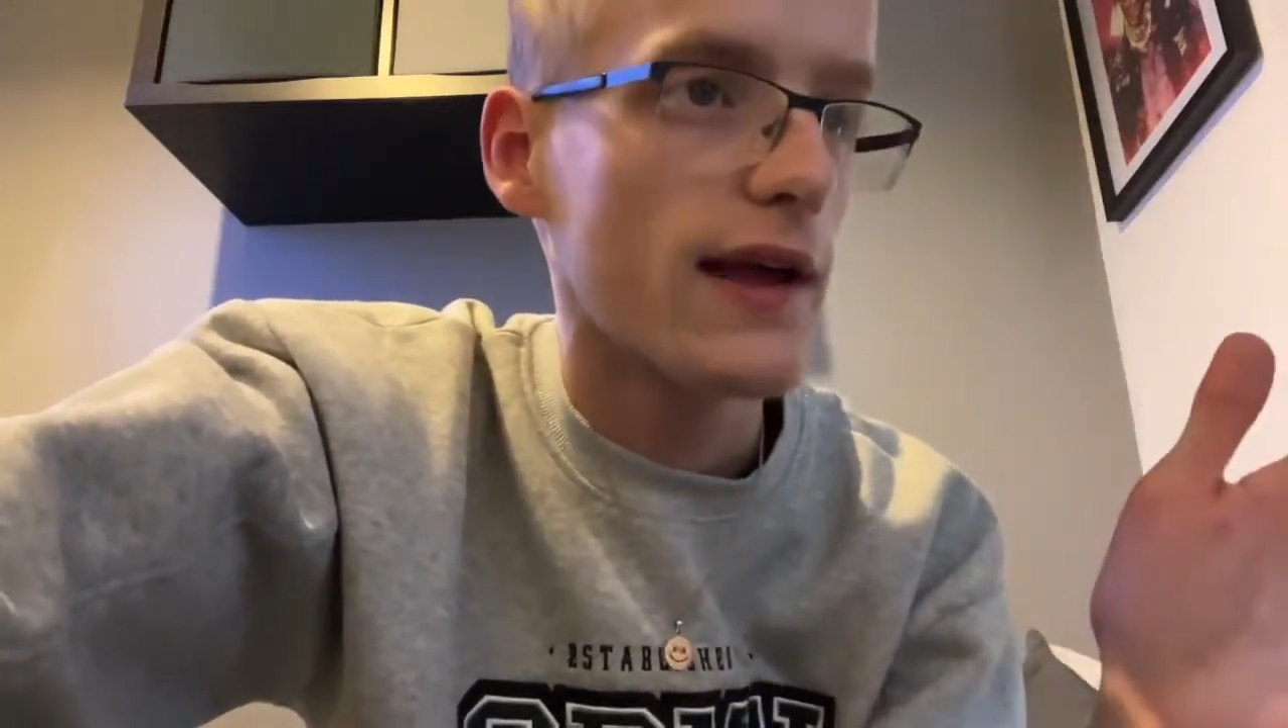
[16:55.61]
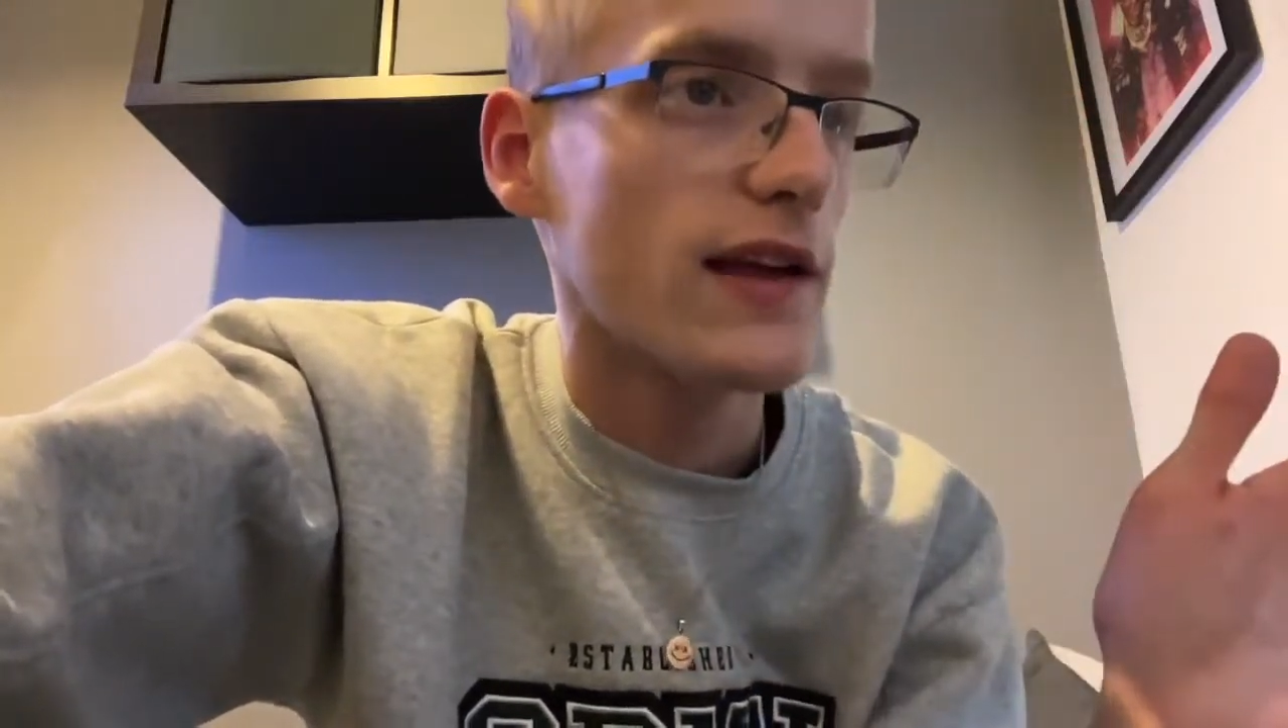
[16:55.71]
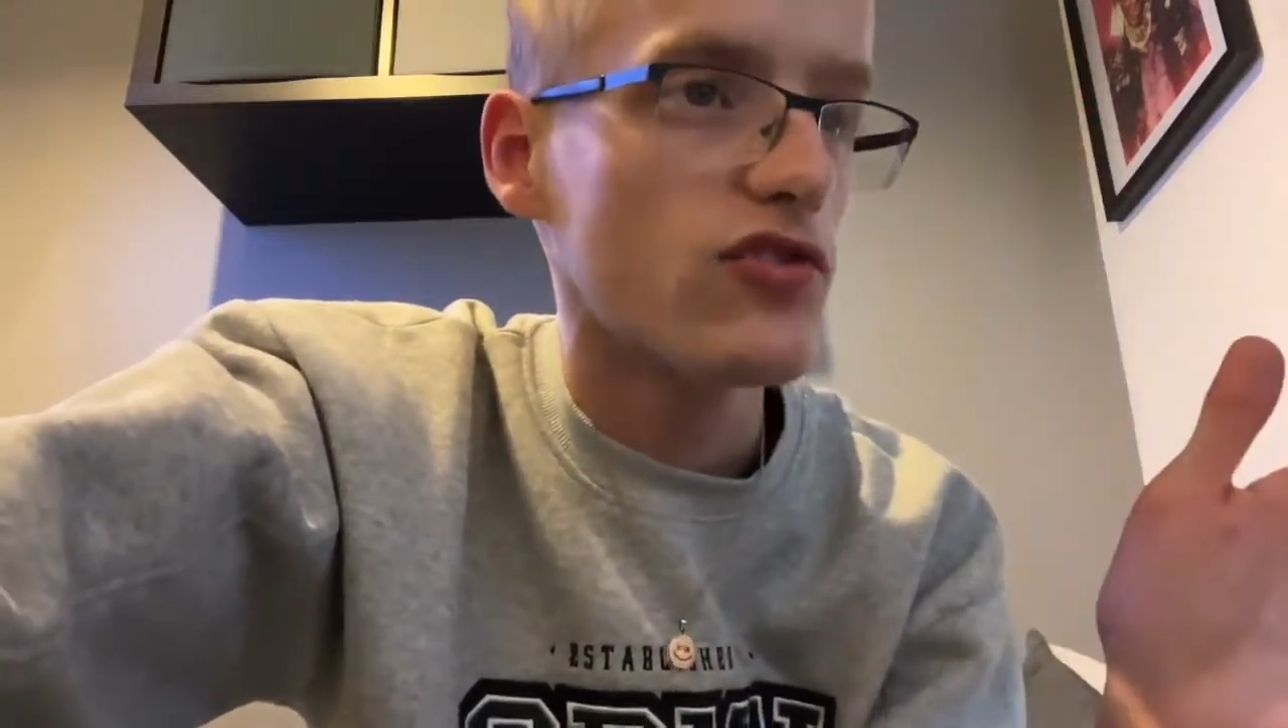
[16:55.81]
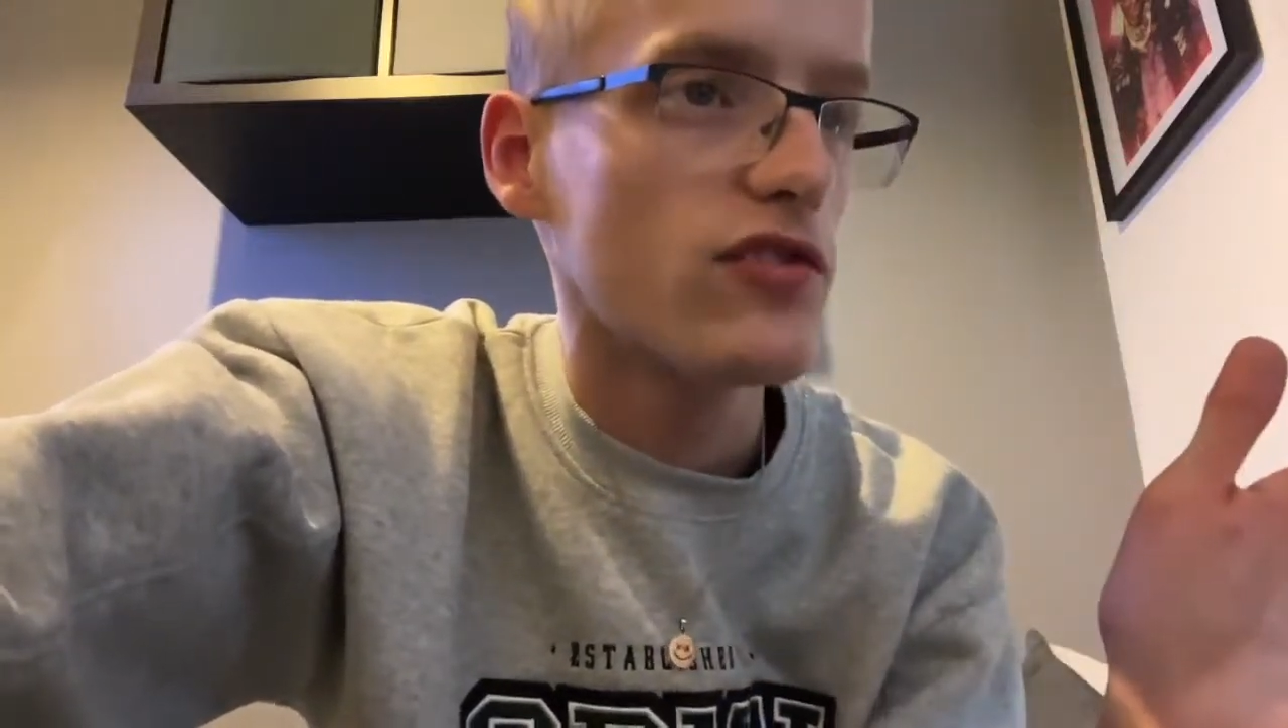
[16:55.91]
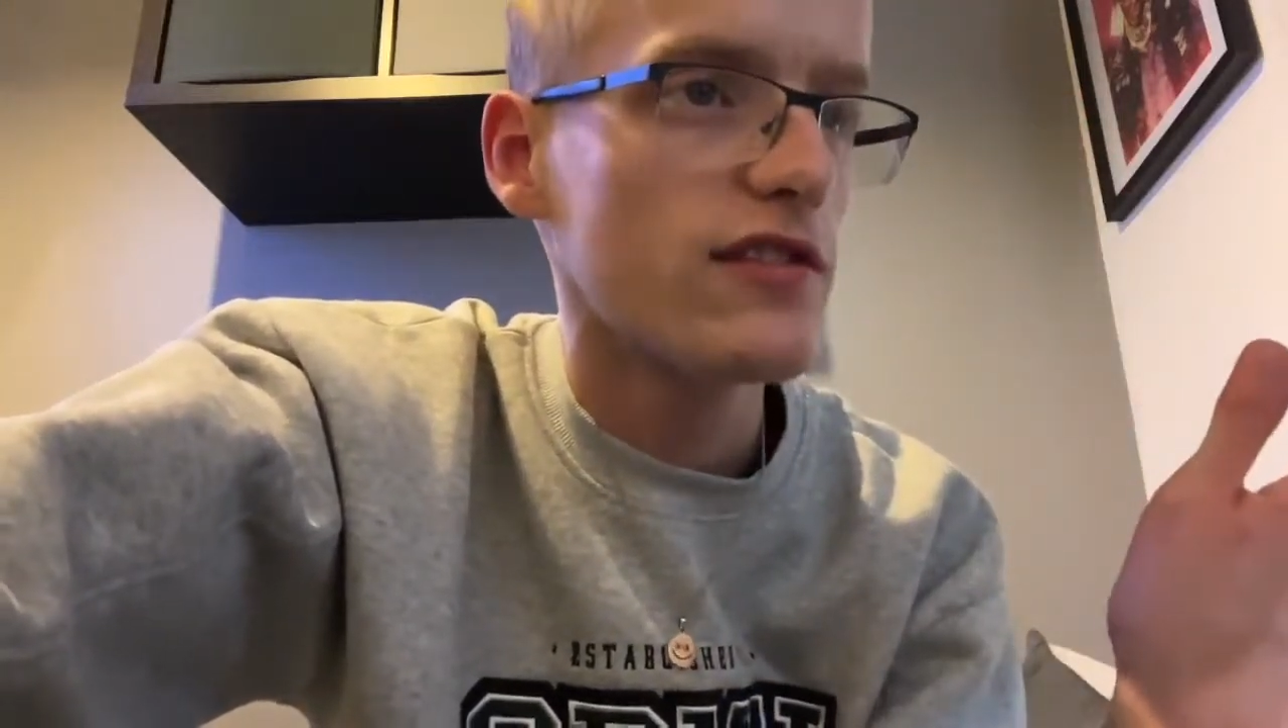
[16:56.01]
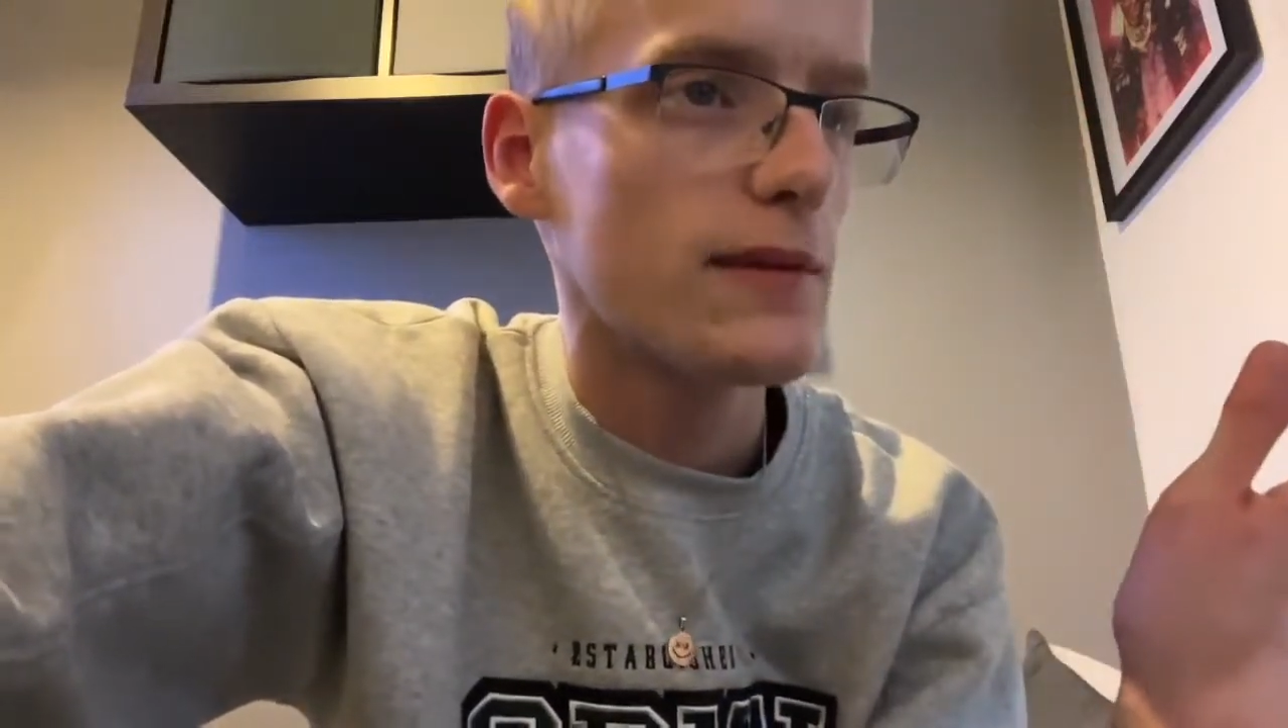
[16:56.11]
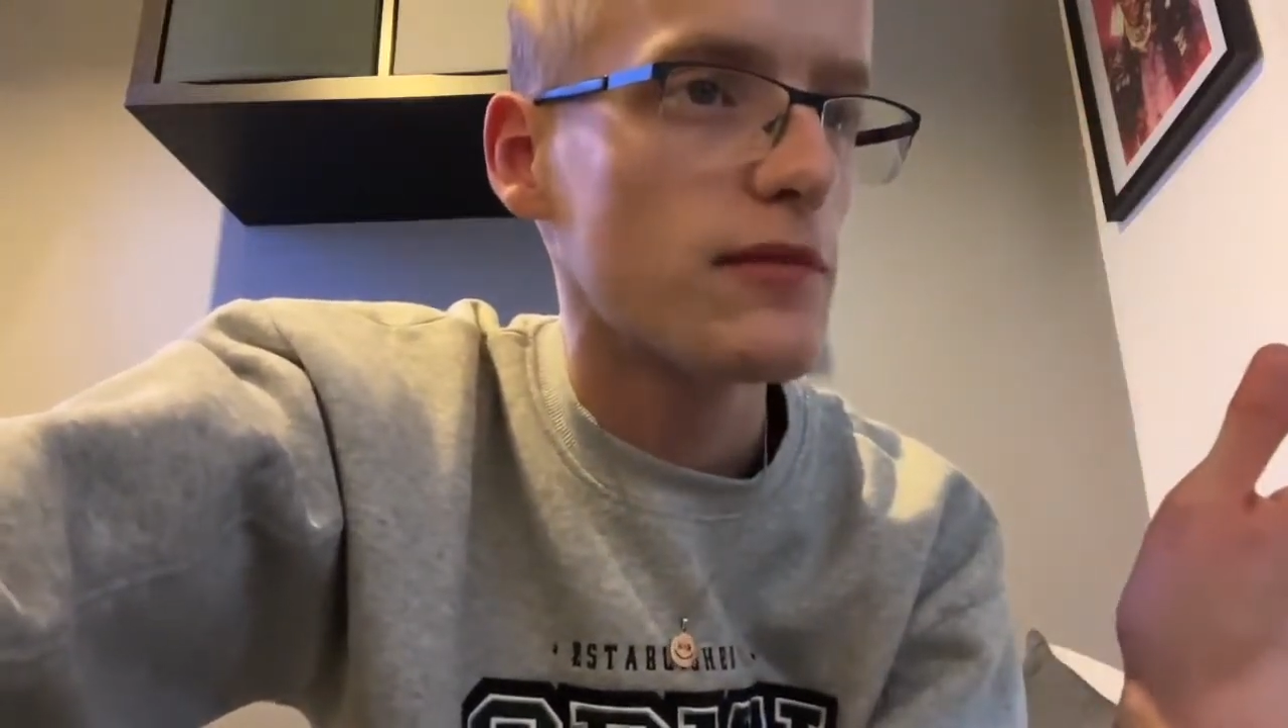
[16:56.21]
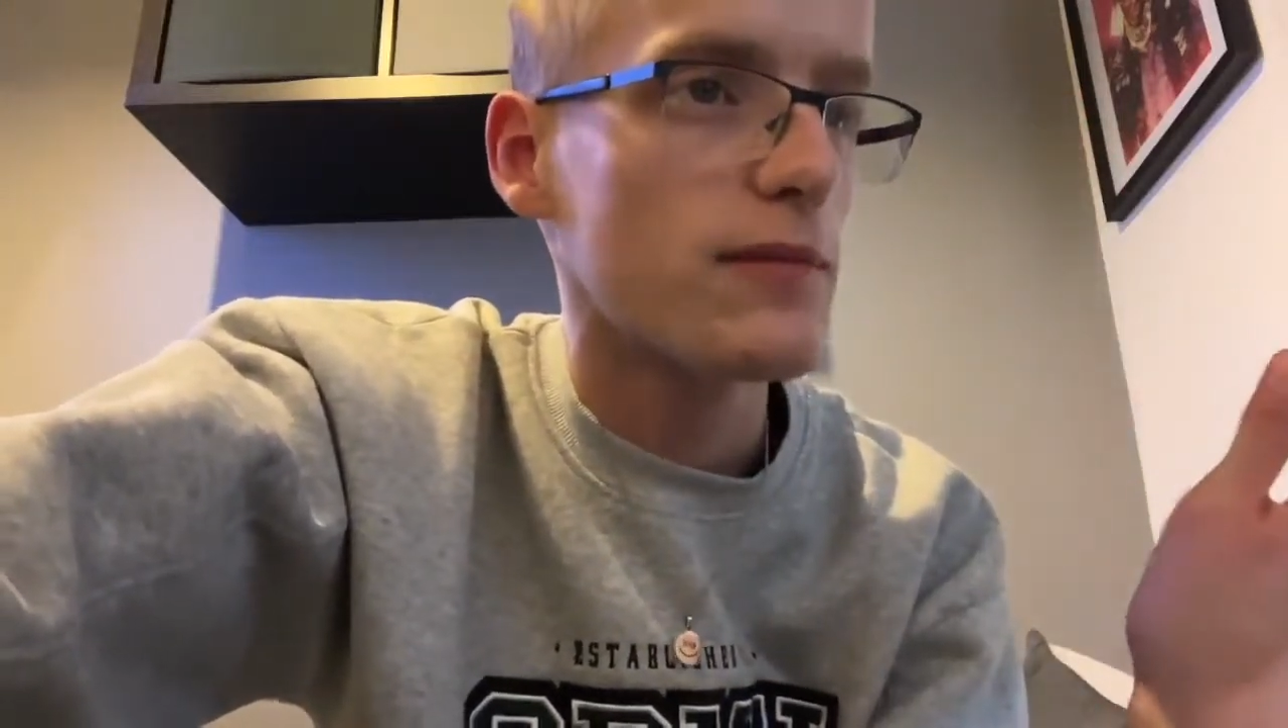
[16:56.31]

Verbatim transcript: It just seems